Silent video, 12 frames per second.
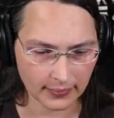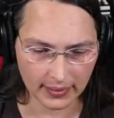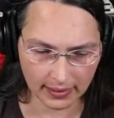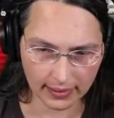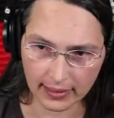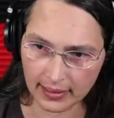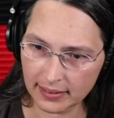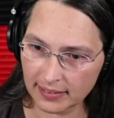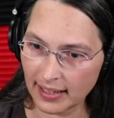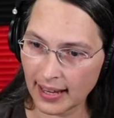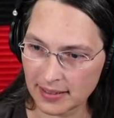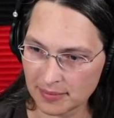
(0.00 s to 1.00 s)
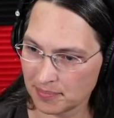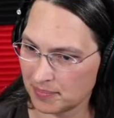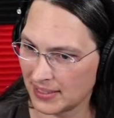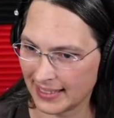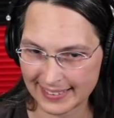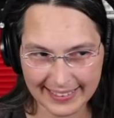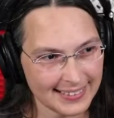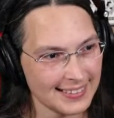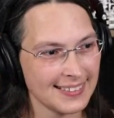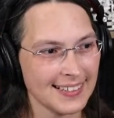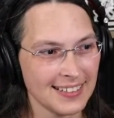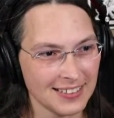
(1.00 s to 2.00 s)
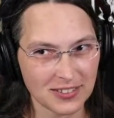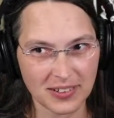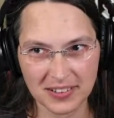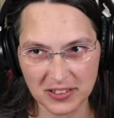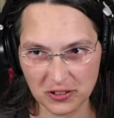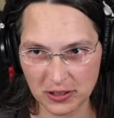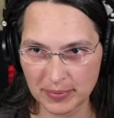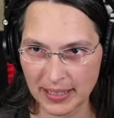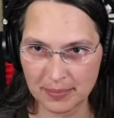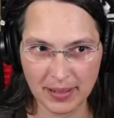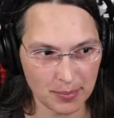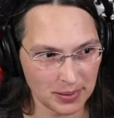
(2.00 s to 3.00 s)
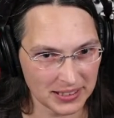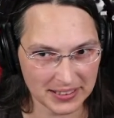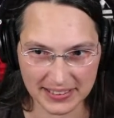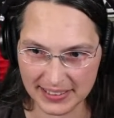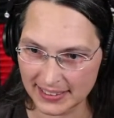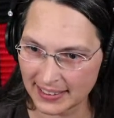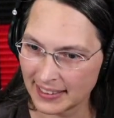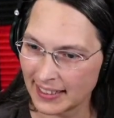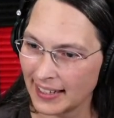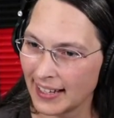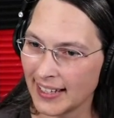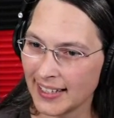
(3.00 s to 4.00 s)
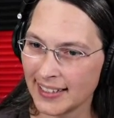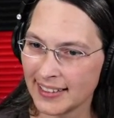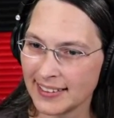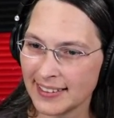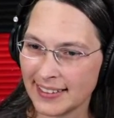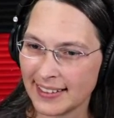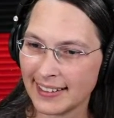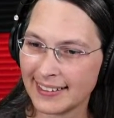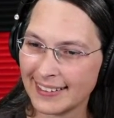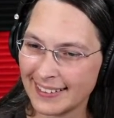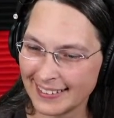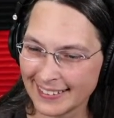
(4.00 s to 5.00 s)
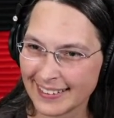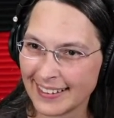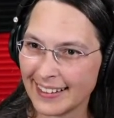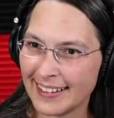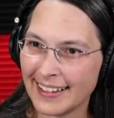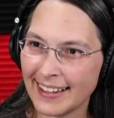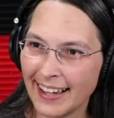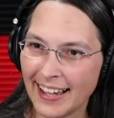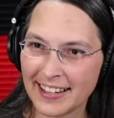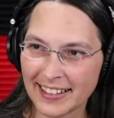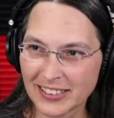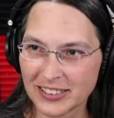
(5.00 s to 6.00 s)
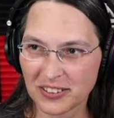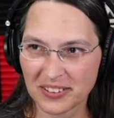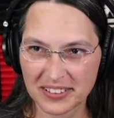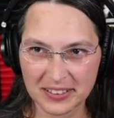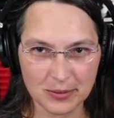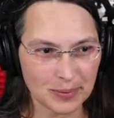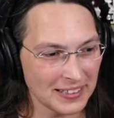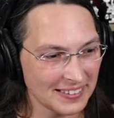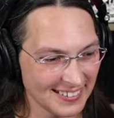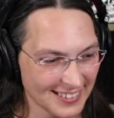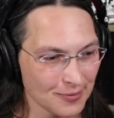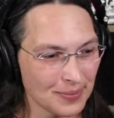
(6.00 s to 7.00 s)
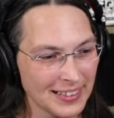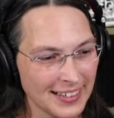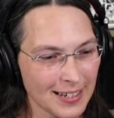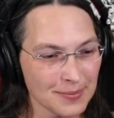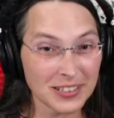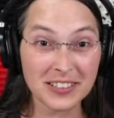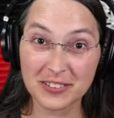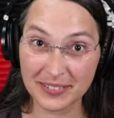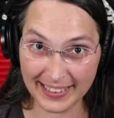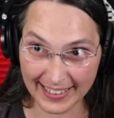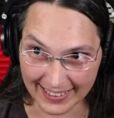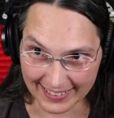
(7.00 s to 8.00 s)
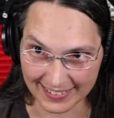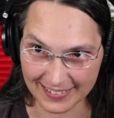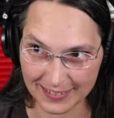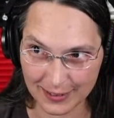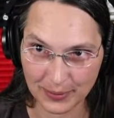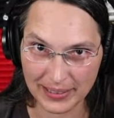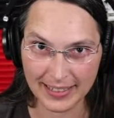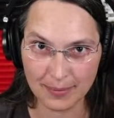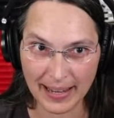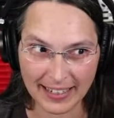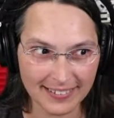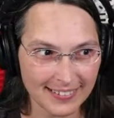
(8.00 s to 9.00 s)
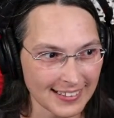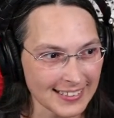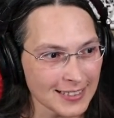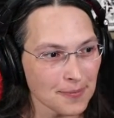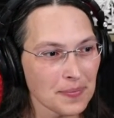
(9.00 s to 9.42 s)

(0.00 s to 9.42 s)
And since I started the stream late, my apologies. I actually already explained this, but I'm going to do it again so that we can get back onto this.